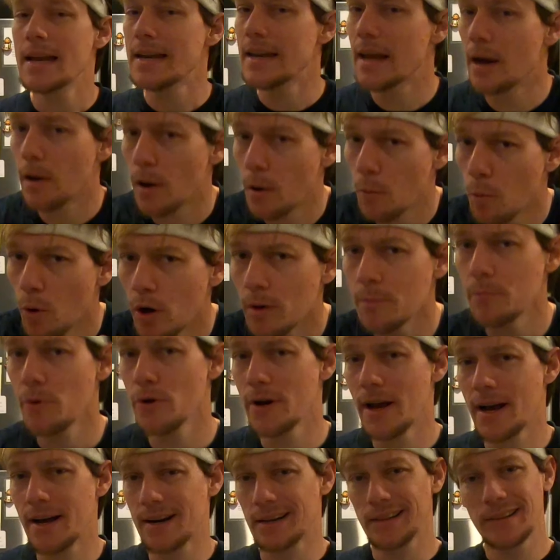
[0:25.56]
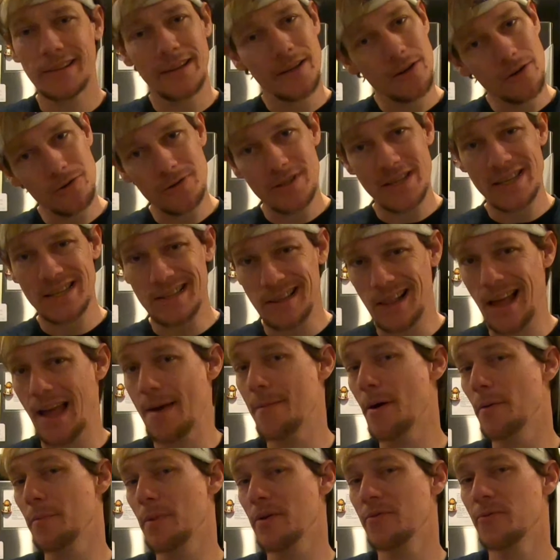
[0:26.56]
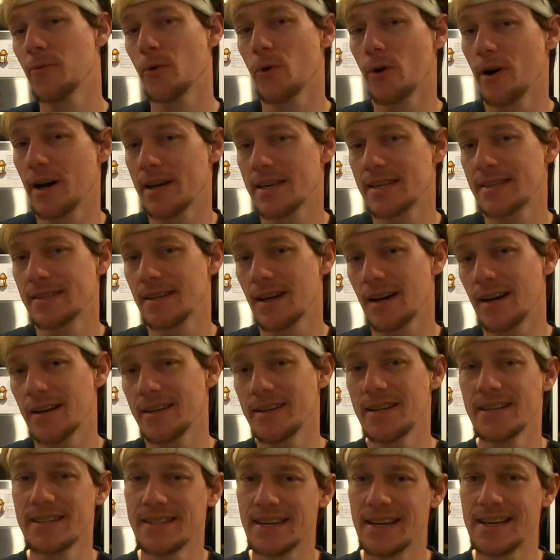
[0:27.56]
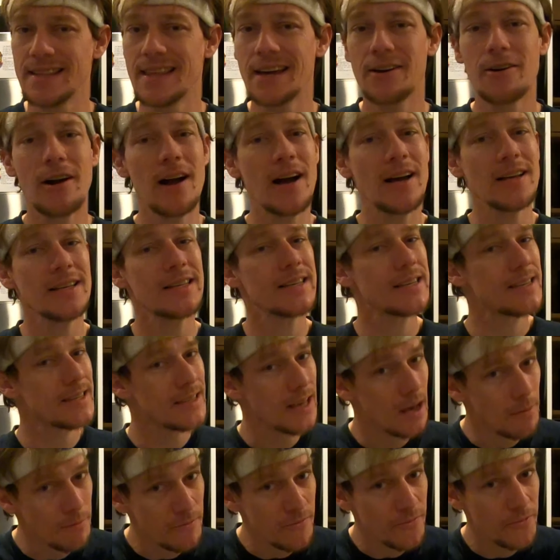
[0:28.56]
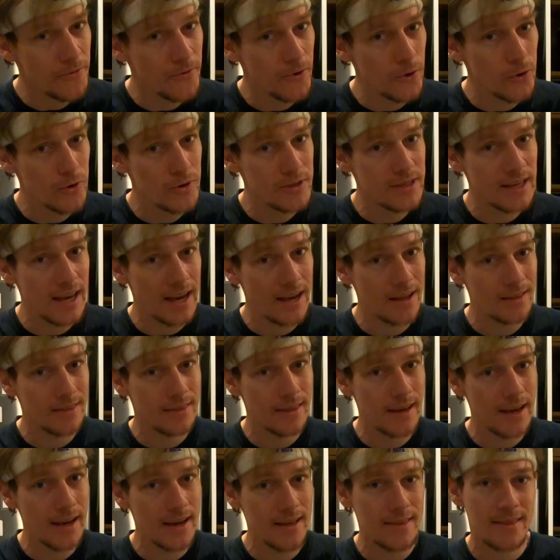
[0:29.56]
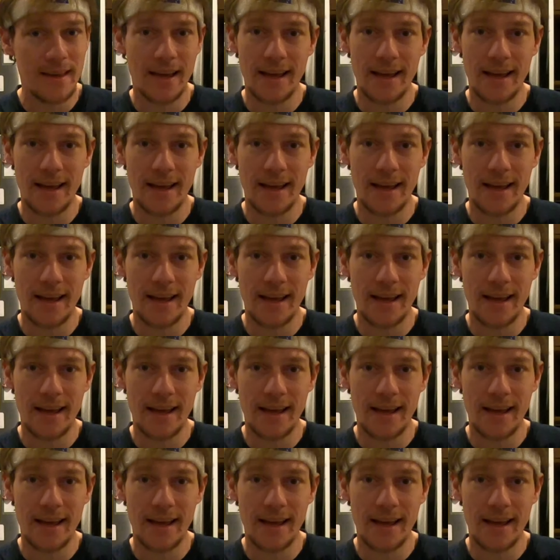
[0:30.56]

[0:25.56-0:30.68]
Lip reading: Now, I want to put out a little disclaimer before I start. You see, there are some foods out there